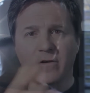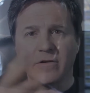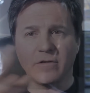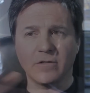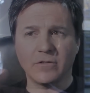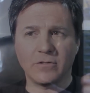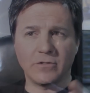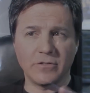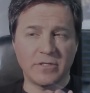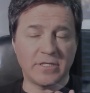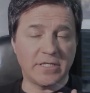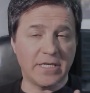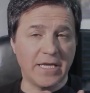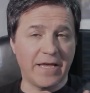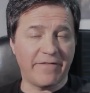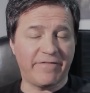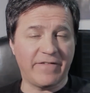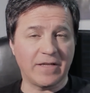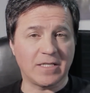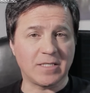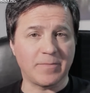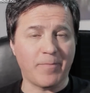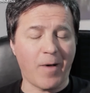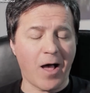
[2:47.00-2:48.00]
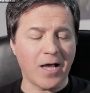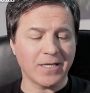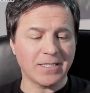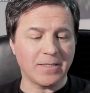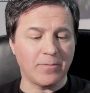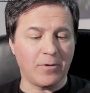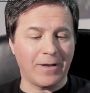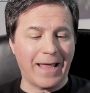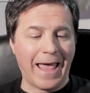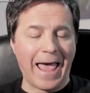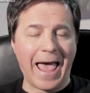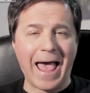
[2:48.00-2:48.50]
to, to see if it's
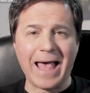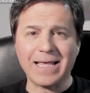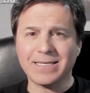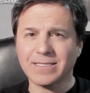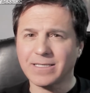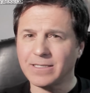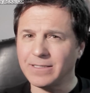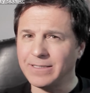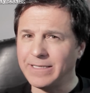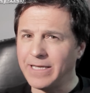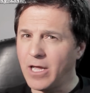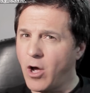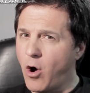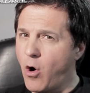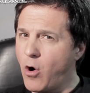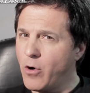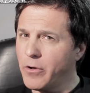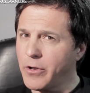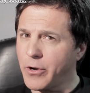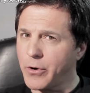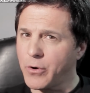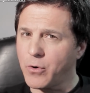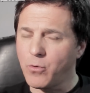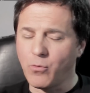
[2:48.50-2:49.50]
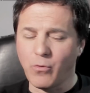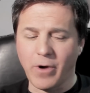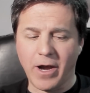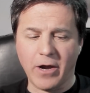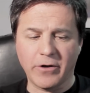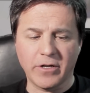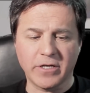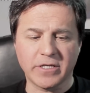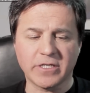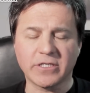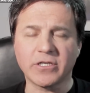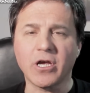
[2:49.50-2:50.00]
possible. Ask the owner
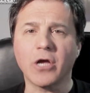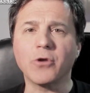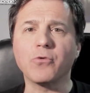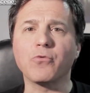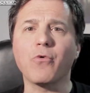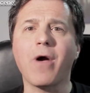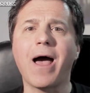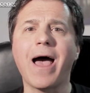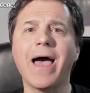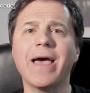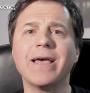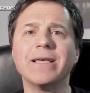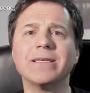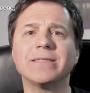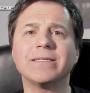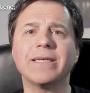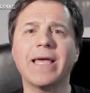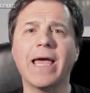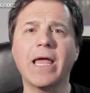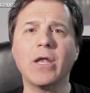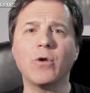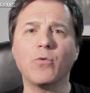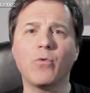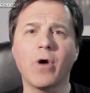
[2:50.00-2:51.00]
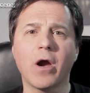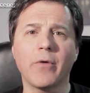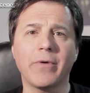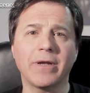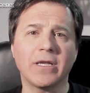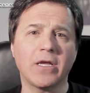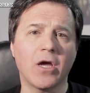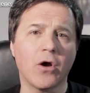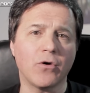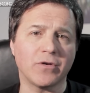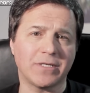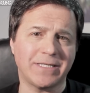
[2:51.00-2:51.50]
where the sun rises and where
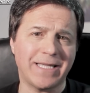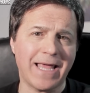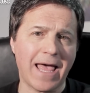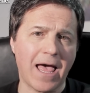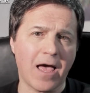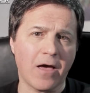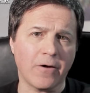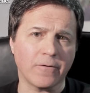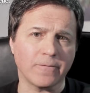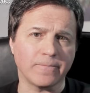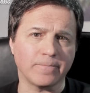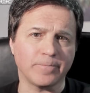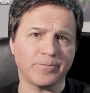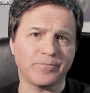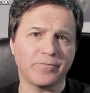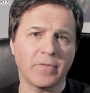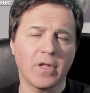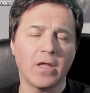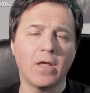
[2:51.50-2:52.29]
it goes down